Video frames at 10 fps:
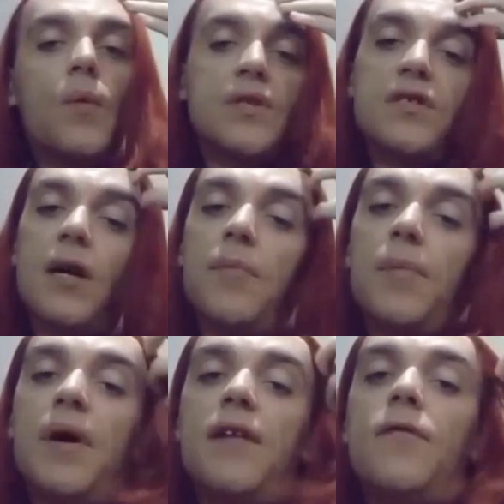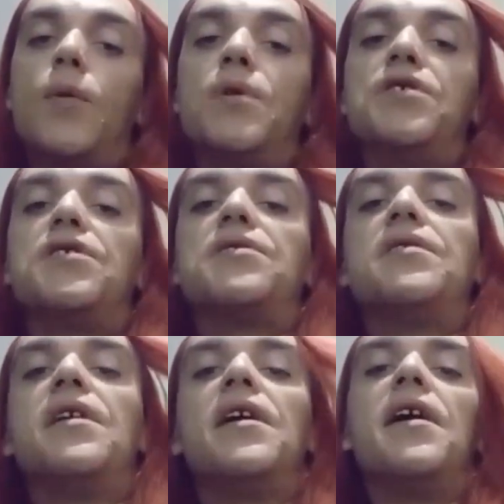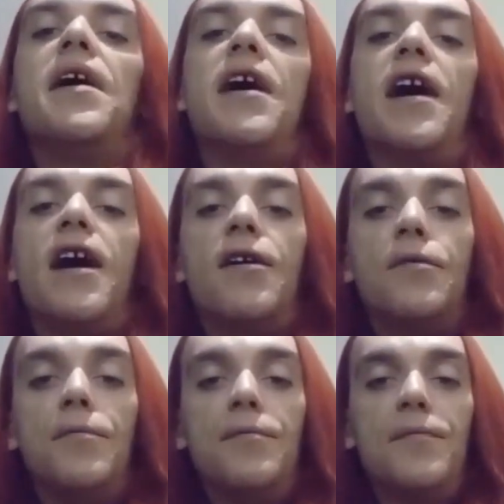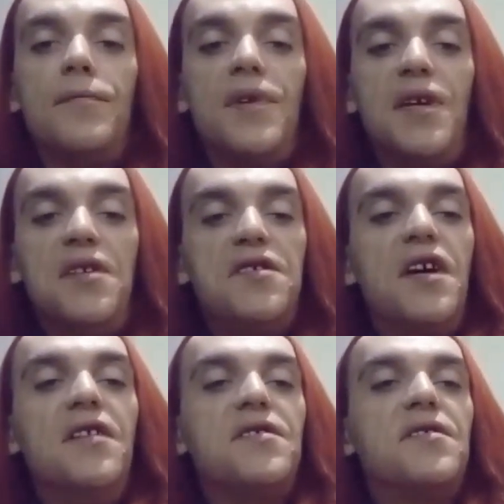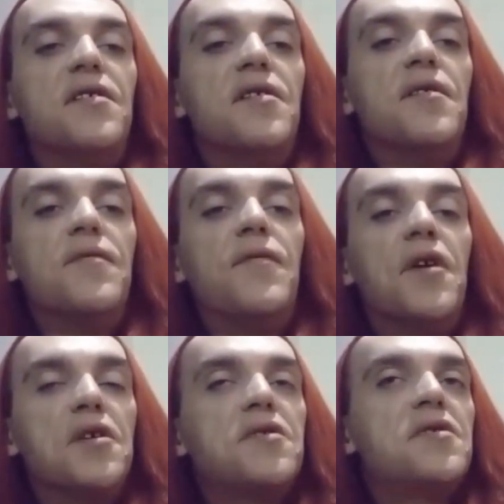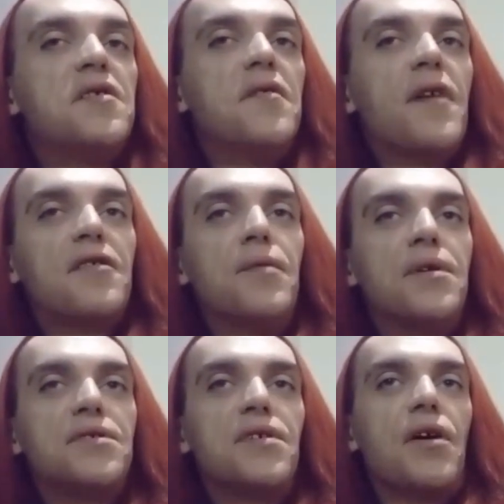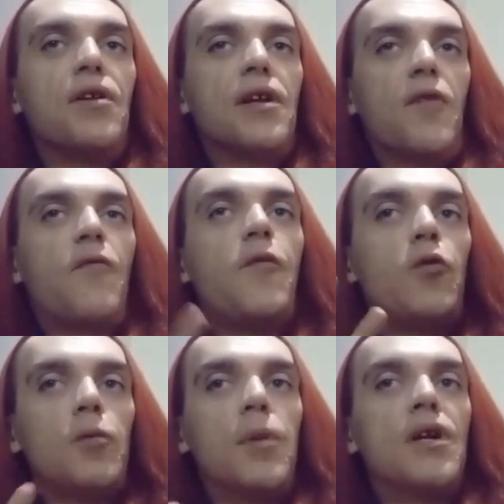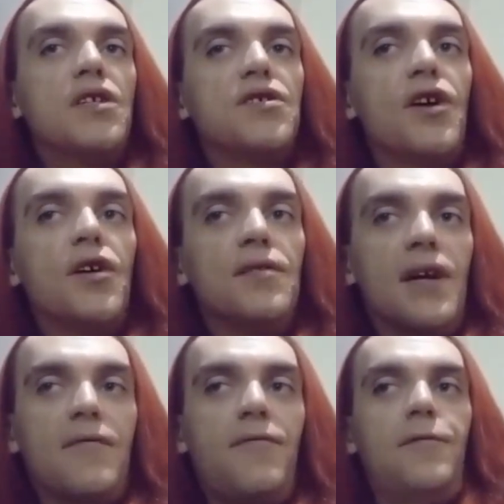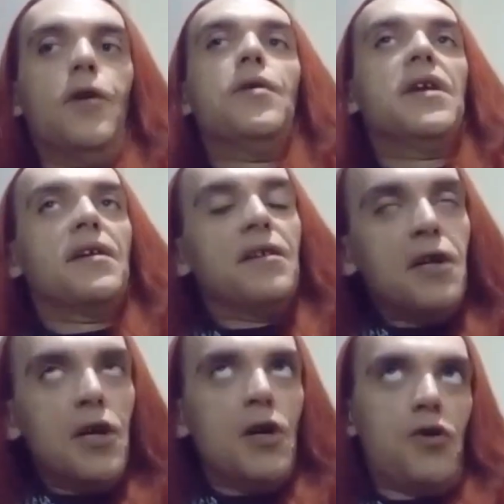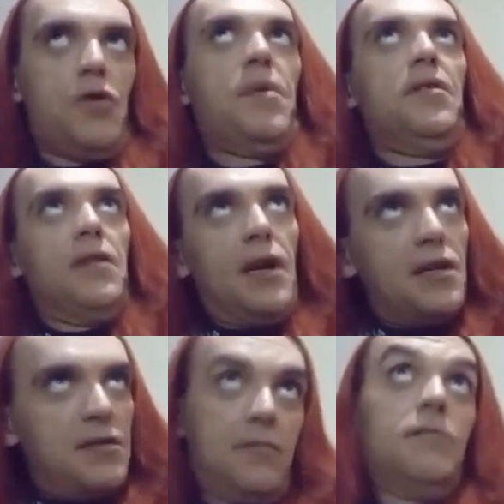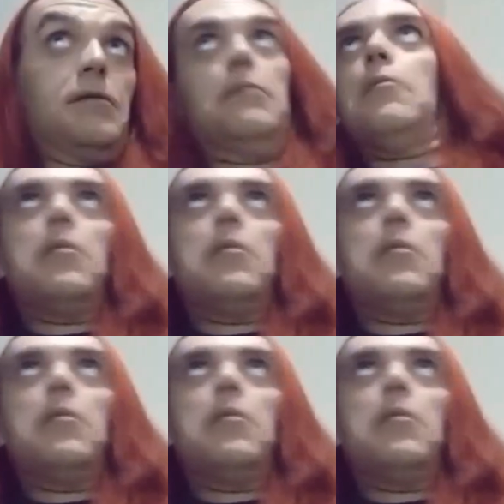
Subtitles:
I wasn't unprepared for was just how intense the first effect was, because I got like a full body stone, like floating, dropping like kind